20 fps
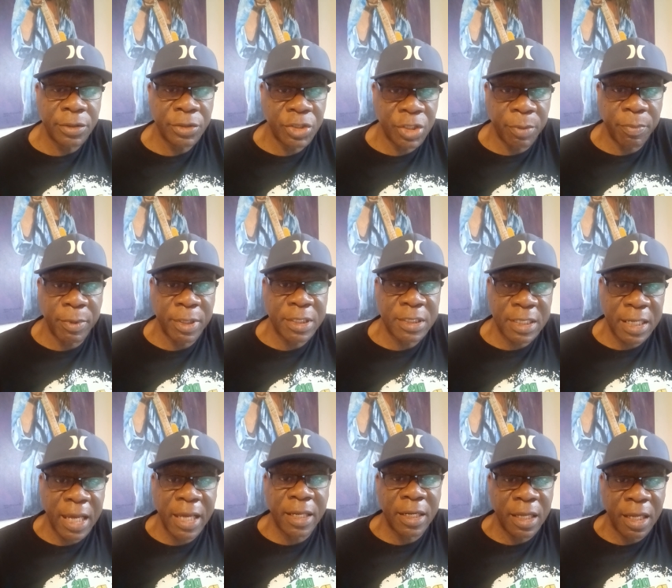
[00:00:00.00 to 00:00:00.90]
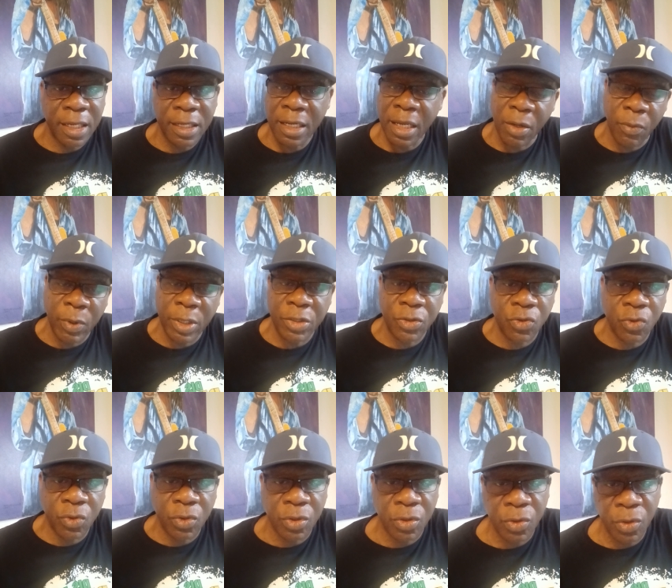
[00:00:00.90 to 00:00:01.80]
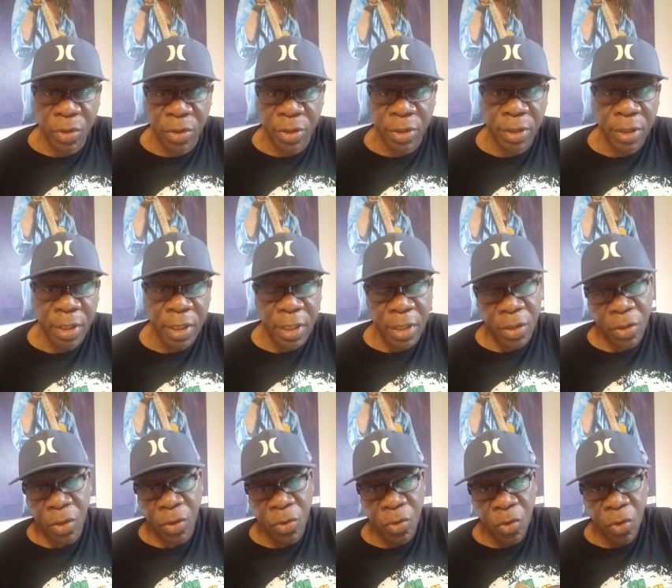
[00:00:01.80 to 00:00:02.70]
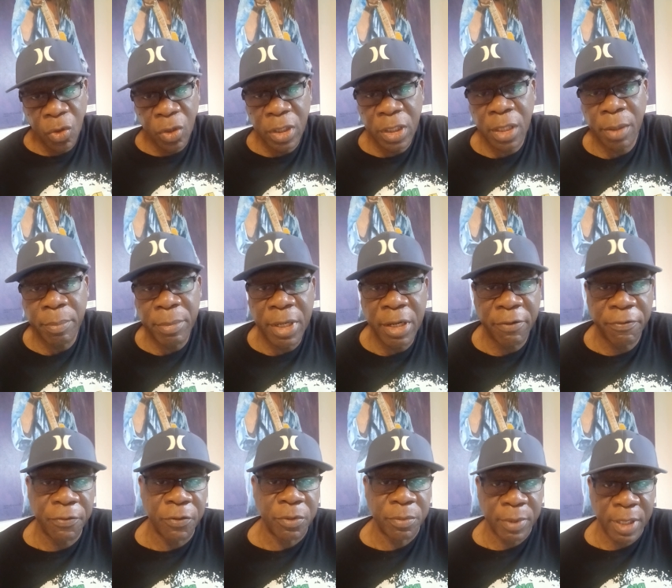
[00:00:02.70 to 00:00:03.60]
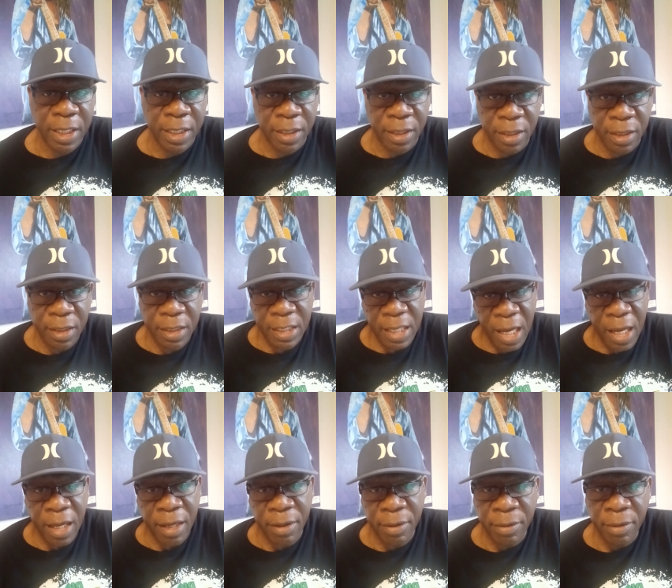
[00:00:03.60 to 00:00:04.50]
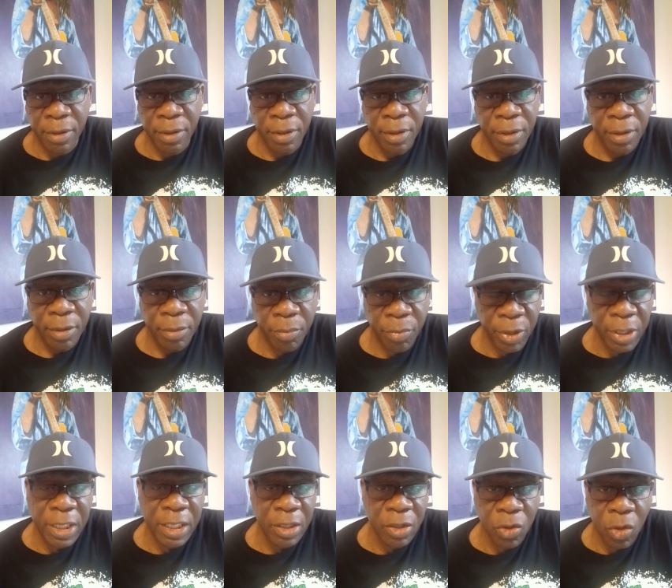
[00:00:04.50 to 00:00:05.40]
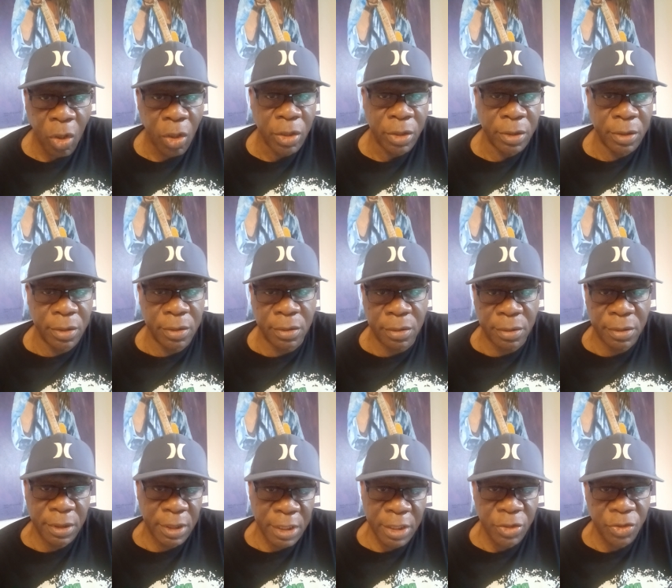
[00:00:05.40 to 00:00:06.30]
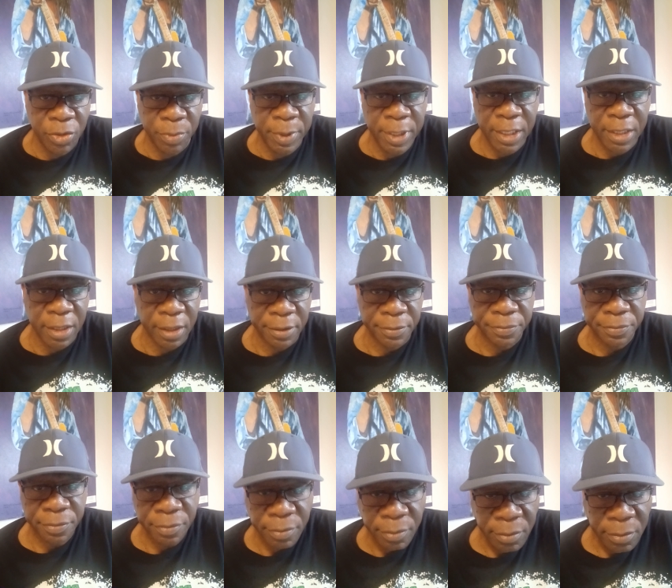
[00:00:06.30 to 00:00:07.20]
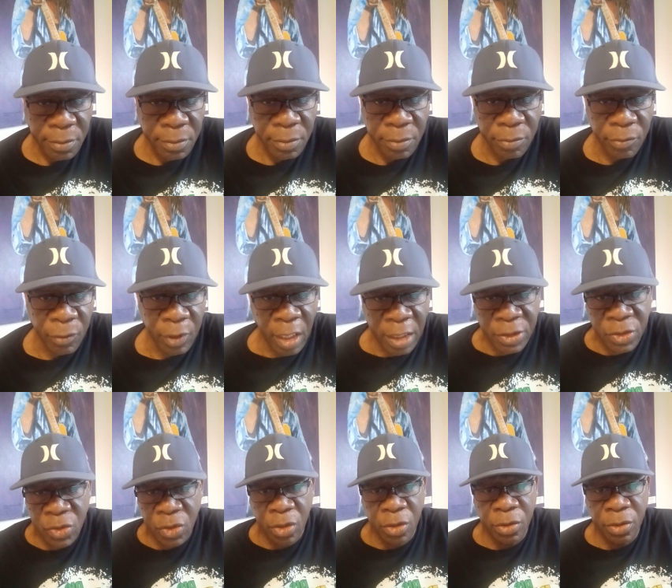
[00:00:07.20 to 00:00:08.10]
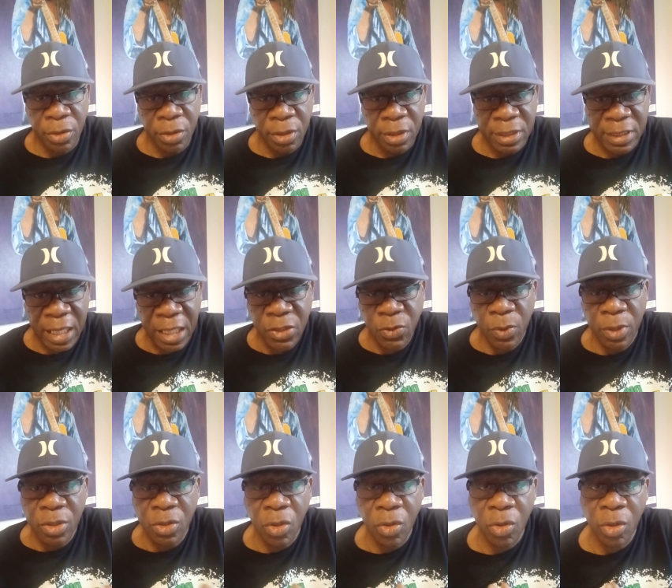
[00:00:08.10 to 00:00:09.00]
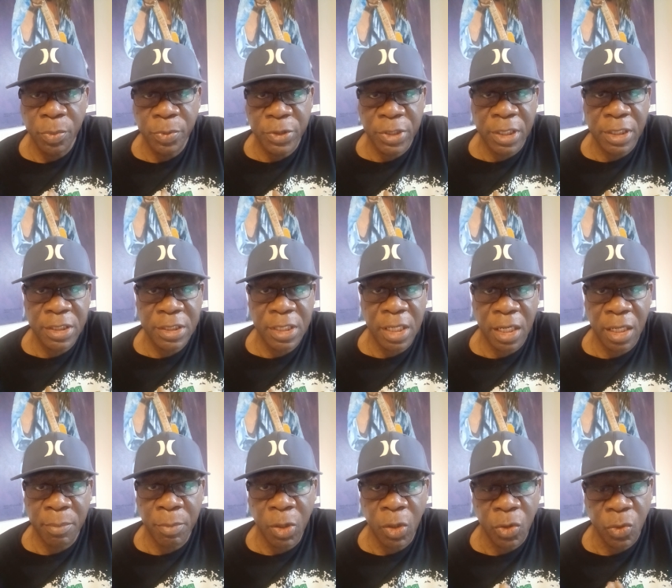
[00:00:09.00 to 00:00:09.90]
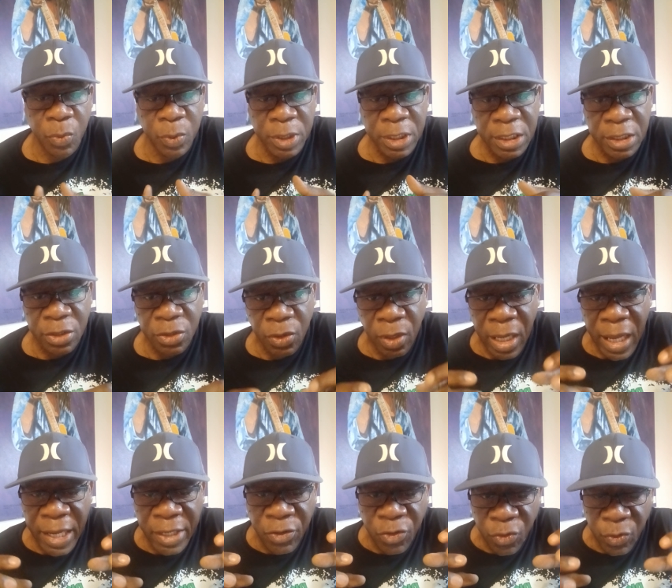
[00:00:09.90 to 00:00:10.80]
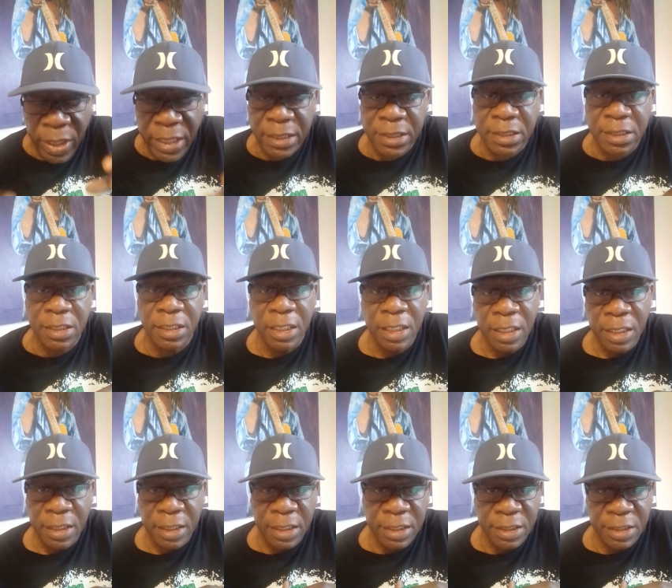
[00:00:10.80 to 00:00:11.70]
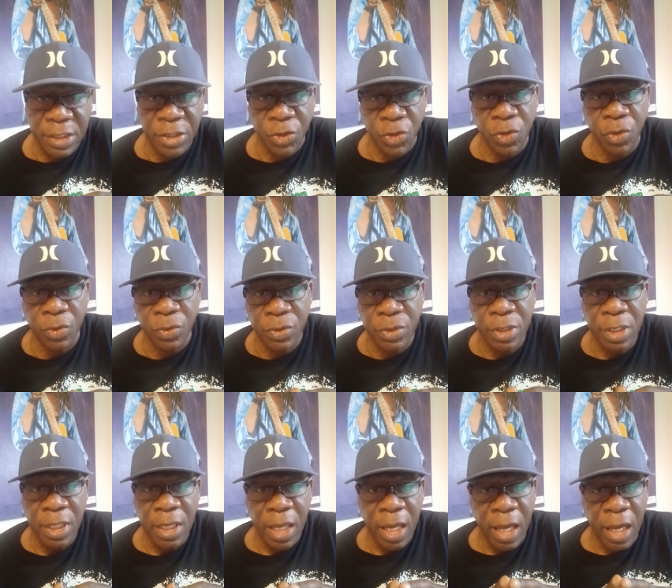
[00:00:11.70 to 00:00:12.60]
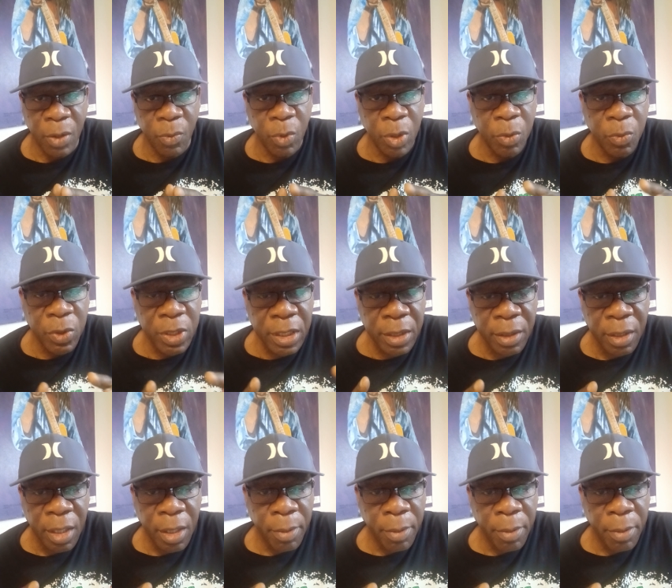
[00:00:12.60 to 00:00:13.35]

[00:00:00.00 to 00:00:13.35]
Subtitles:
shipments like that went through the door. Now, no little barefoot man can bring in gun in a Jamaica. And so that's what corruption is all about. We need to address these issues. And when we